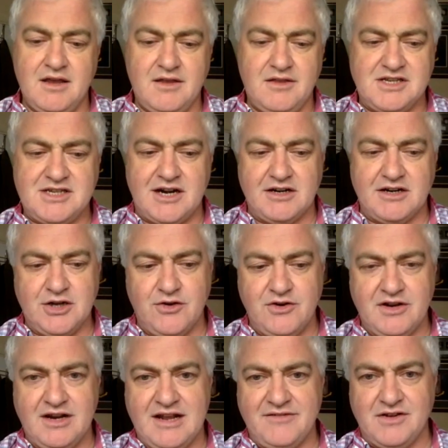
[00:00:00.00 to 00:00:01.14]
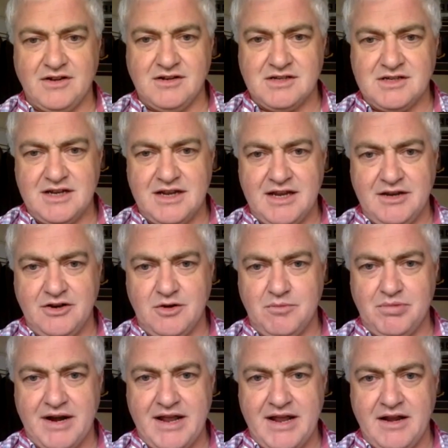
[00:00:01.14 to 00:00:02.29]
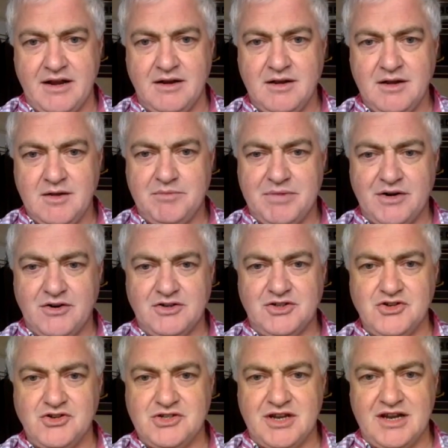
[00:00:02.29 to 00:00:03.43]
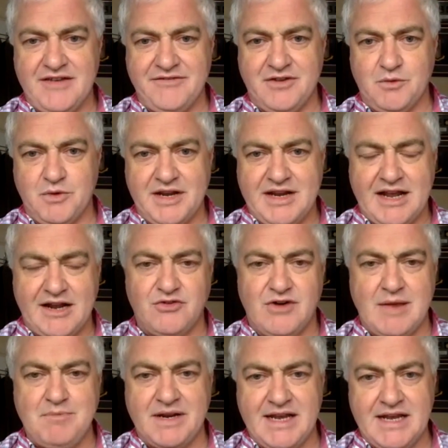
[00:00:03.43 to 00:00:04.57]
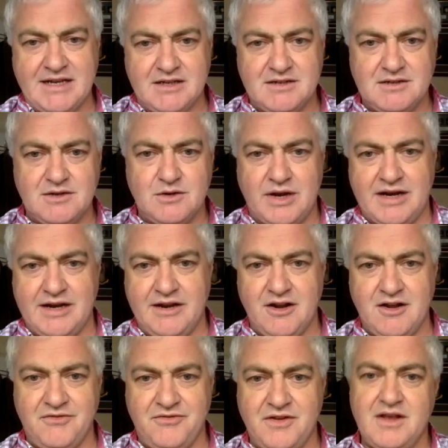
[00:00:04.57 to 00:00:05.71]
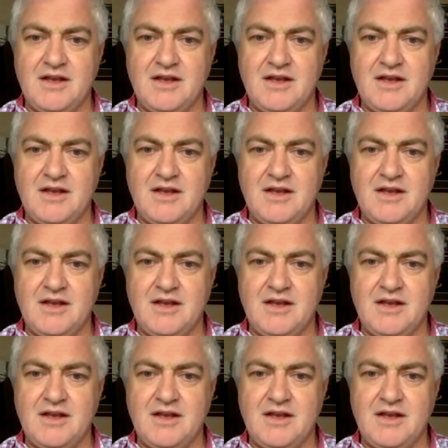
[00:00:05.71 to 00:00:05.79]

the serotonin levels in your brain being reduced to a level where you can't replicate it quickly enough,